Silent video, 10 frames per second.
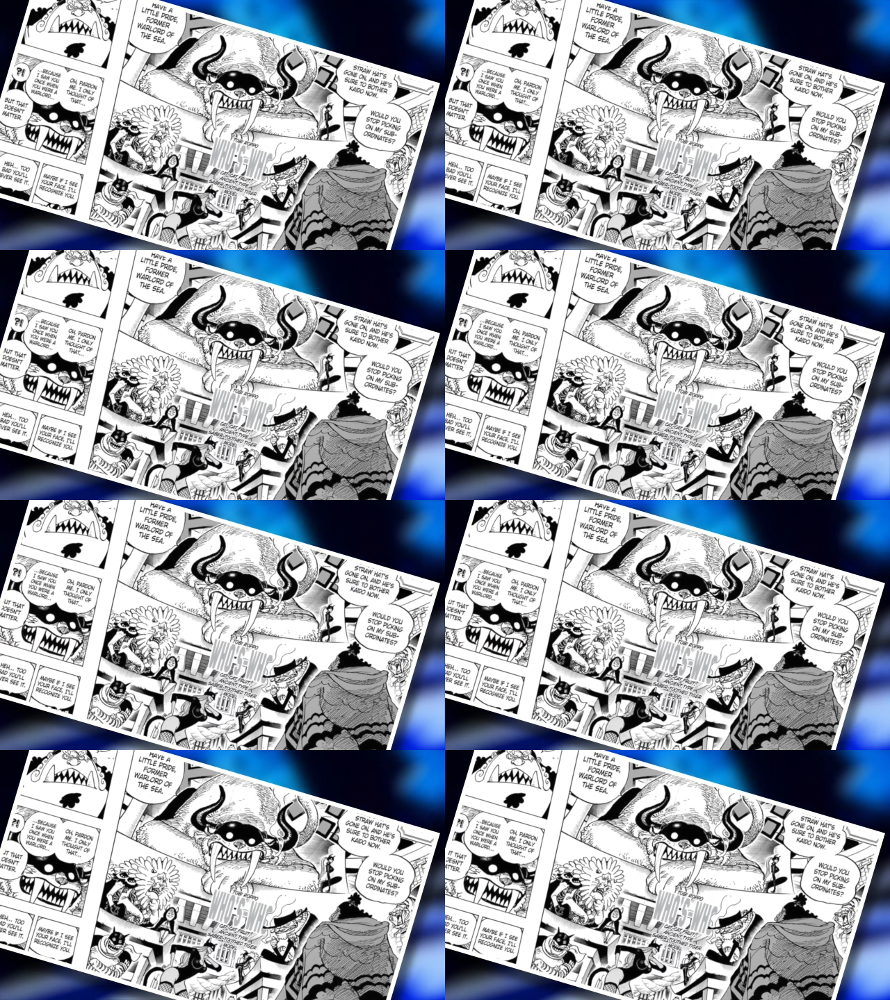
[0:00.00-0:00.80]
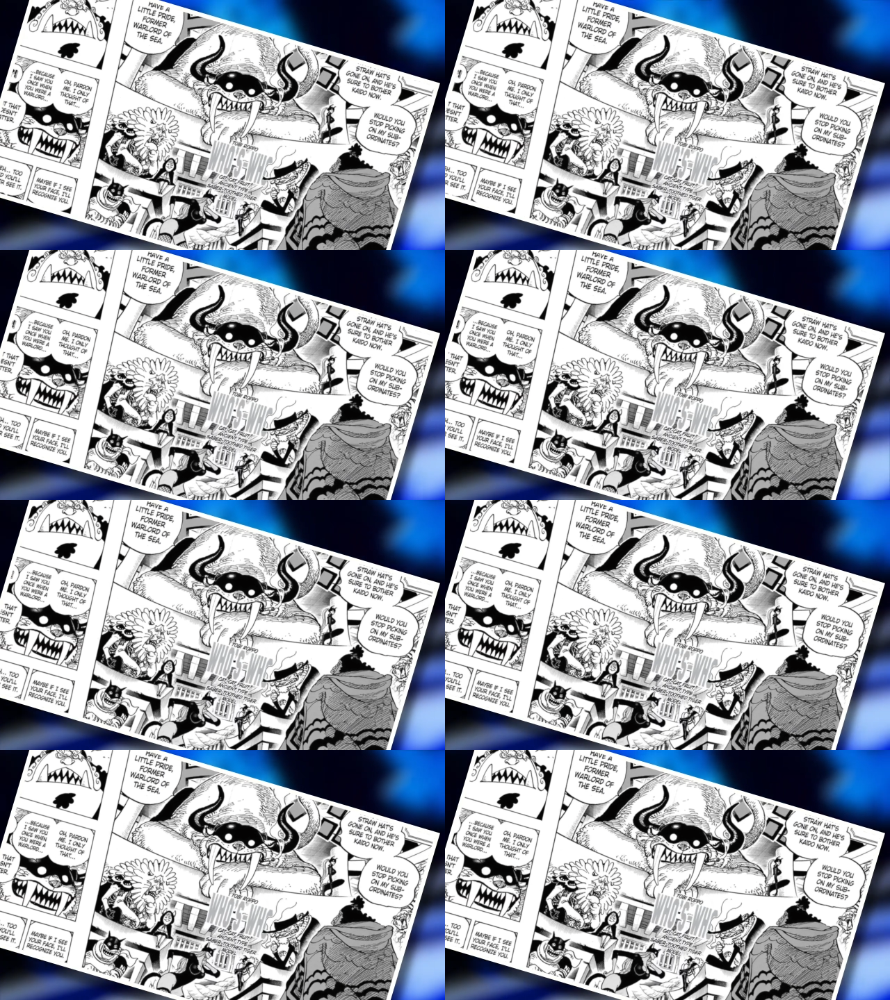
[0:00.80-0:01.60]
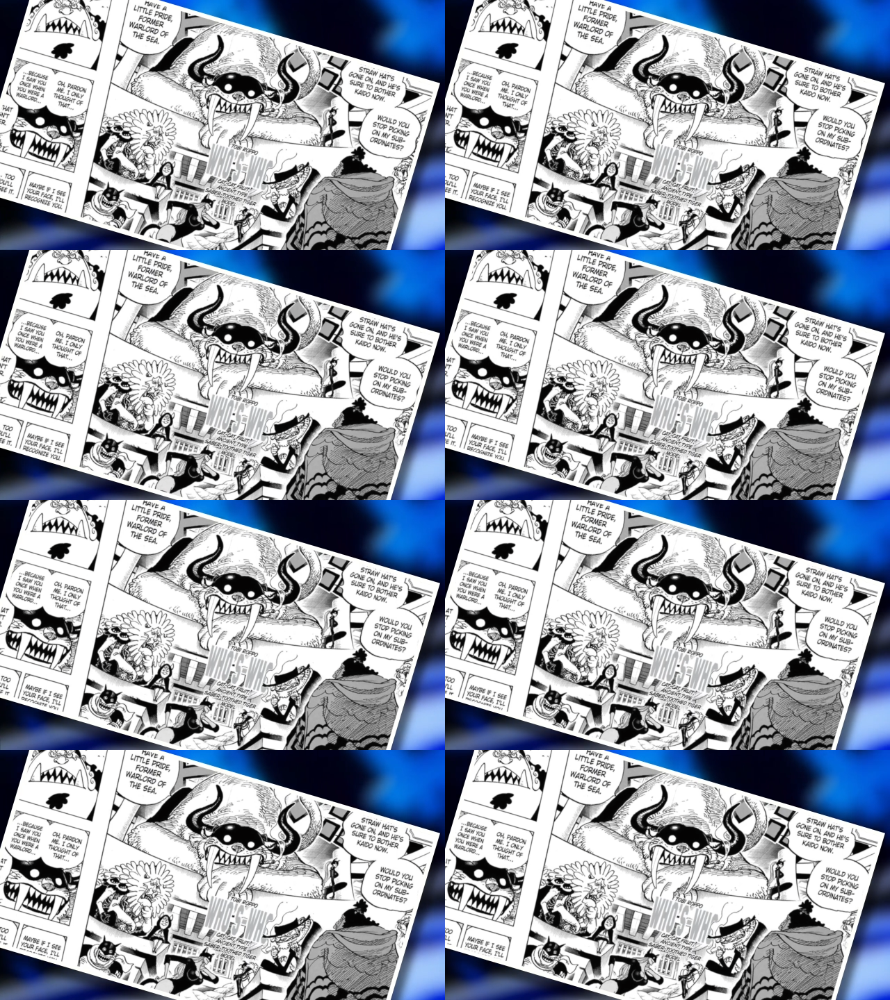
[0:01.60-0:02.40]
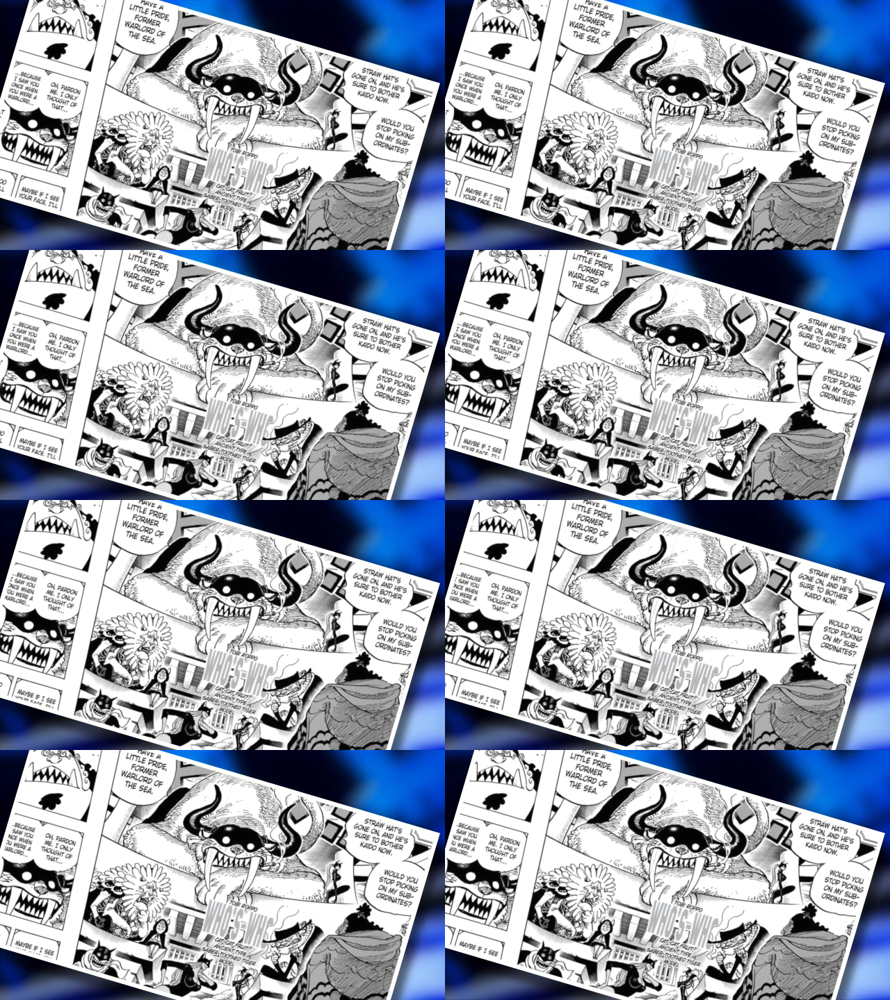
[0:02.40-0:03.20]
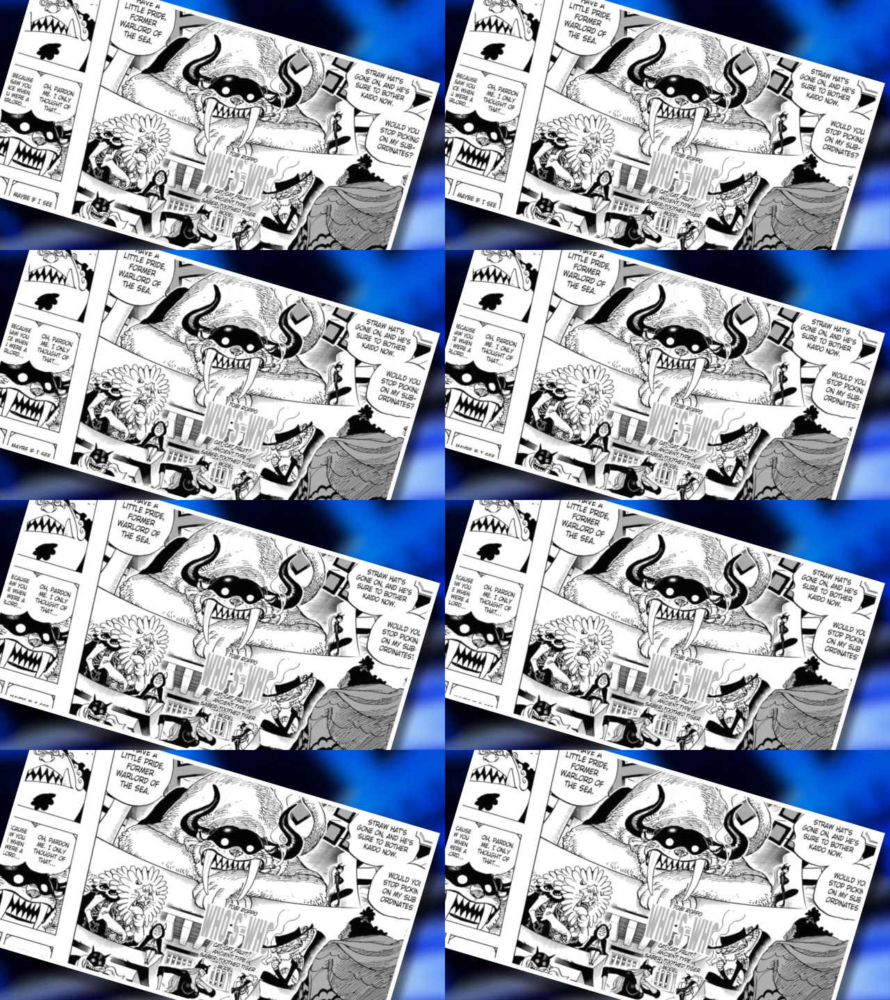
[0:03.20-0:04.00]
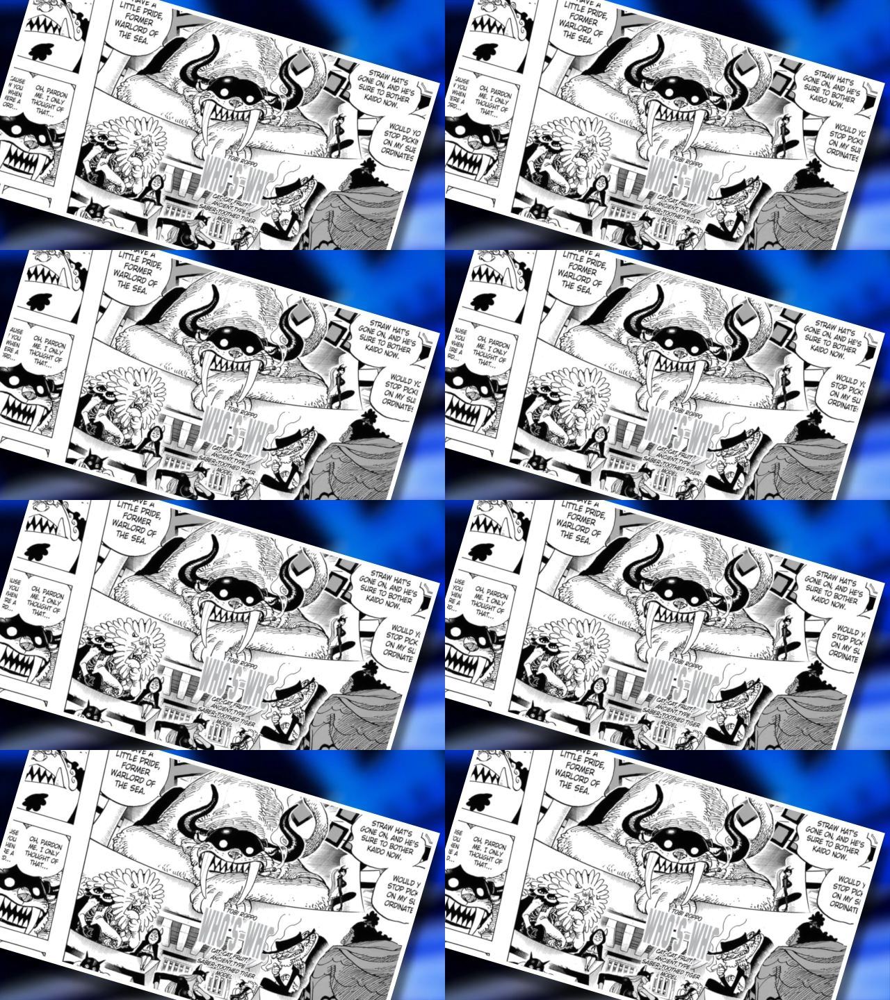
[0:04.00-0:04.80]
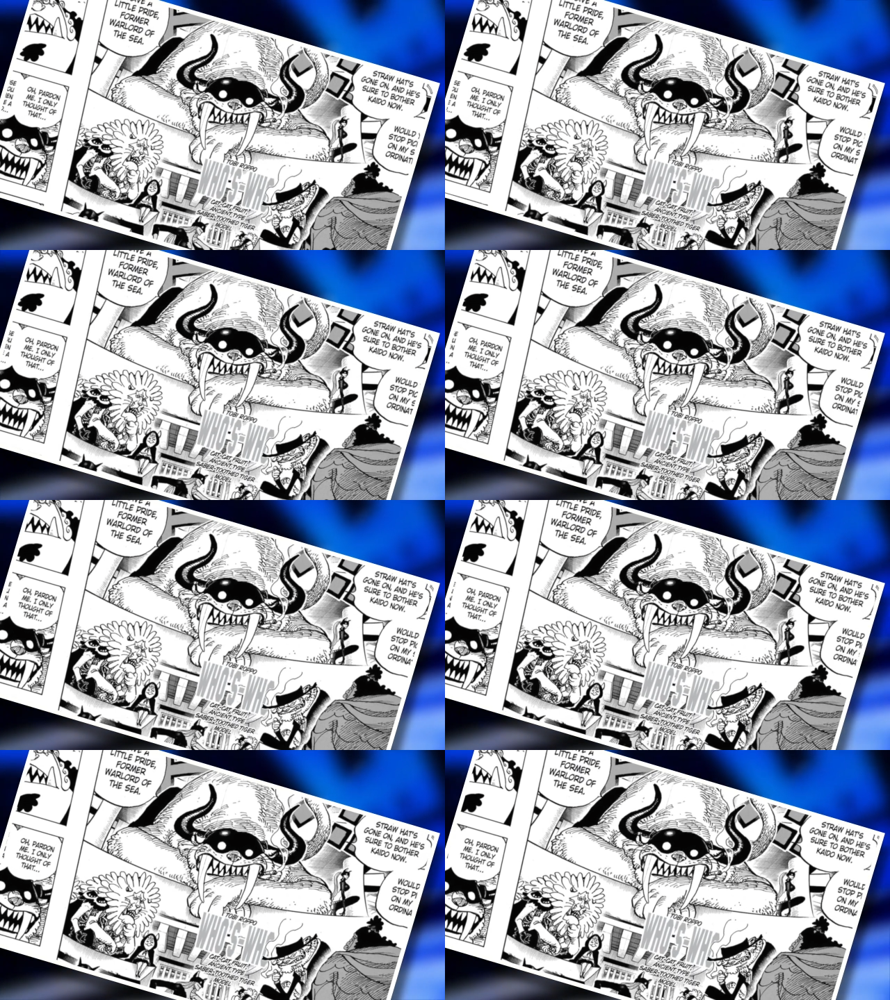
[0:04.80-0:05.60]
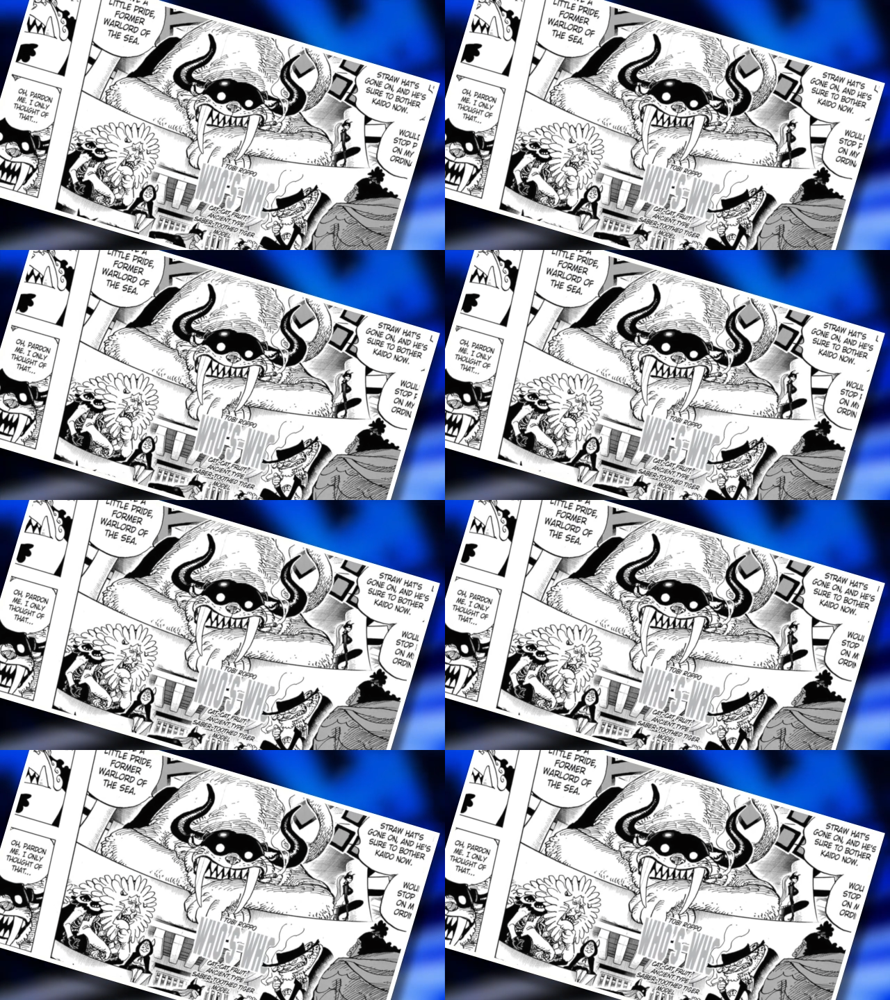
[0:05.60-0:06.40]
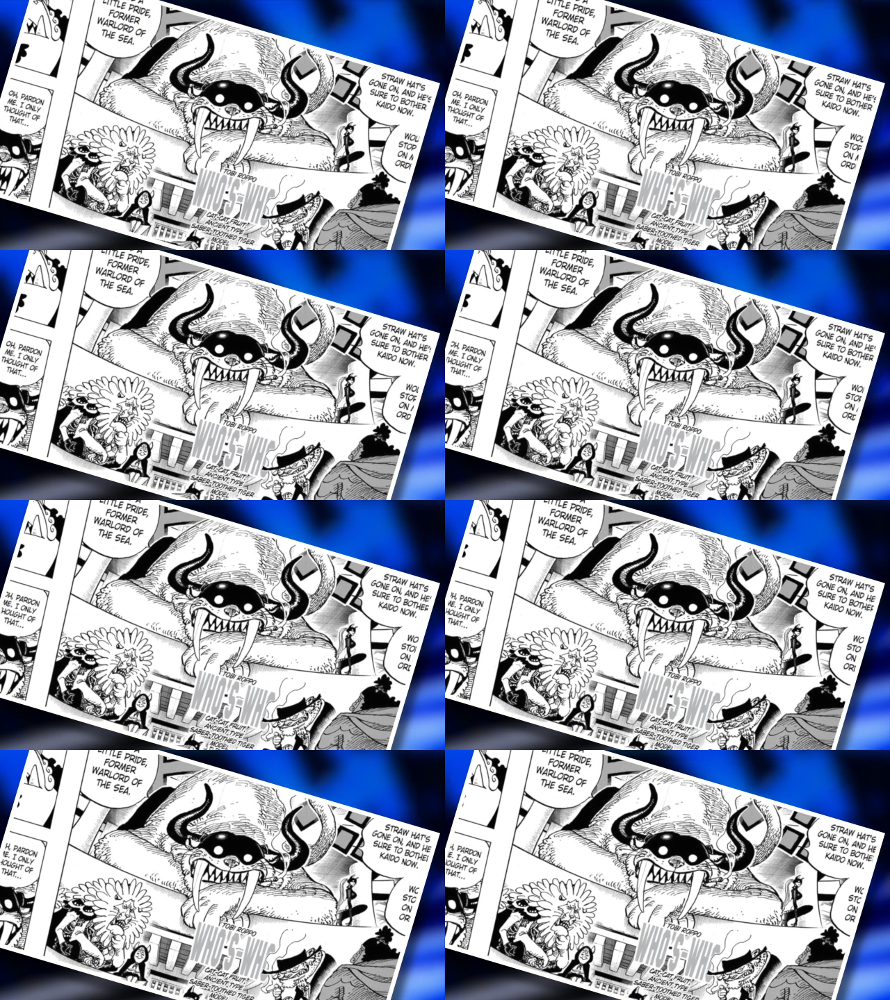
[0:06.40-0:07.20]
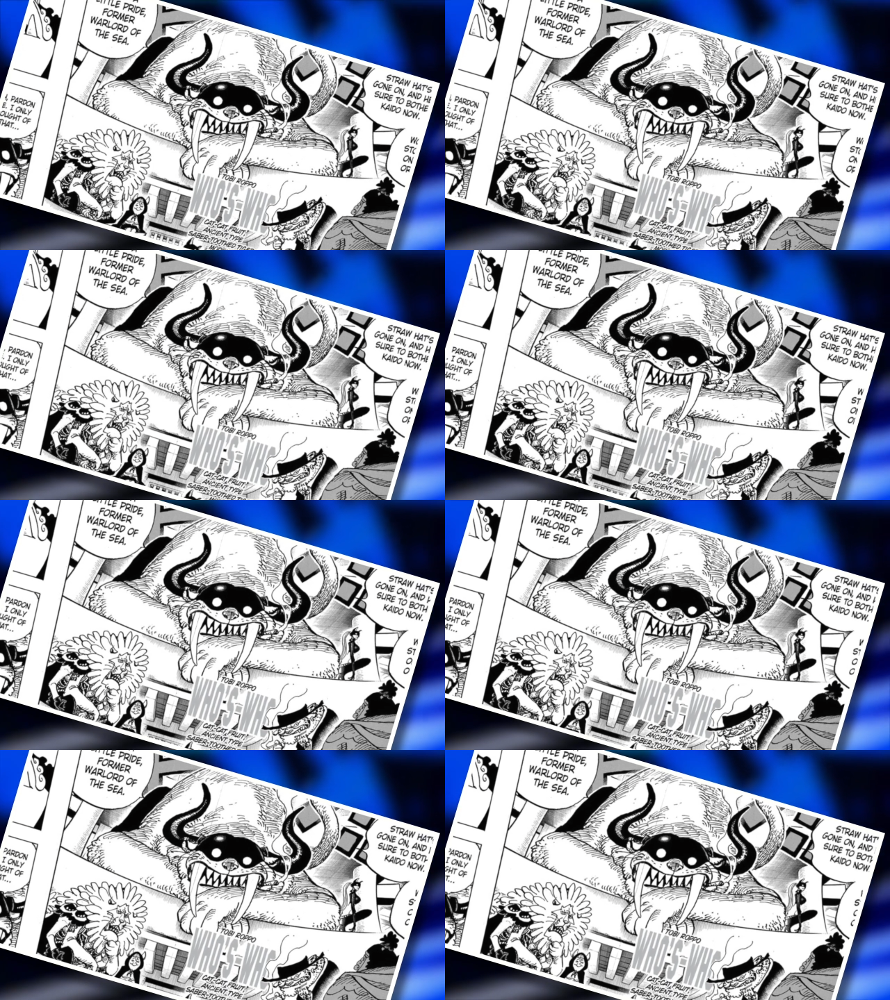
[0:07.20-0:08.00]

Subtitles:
[unreadable: no face in view]